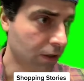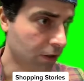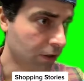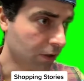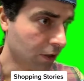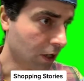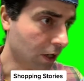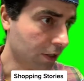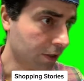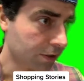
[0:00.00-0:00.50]

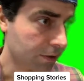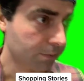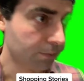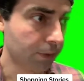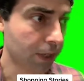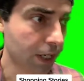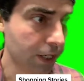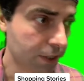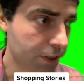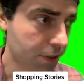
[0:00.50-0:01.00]
Not to
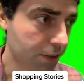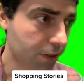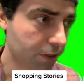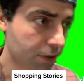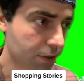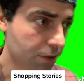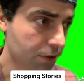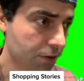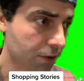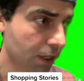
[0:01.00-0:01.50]
mention the
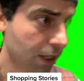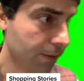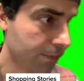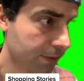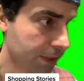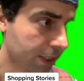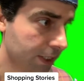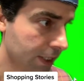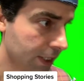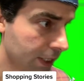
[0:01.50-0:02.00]

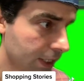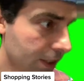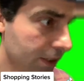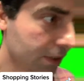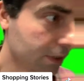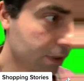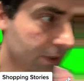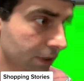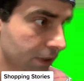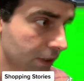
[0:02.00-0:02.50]
striped
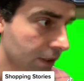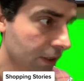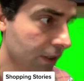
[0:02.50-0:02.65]
kicks.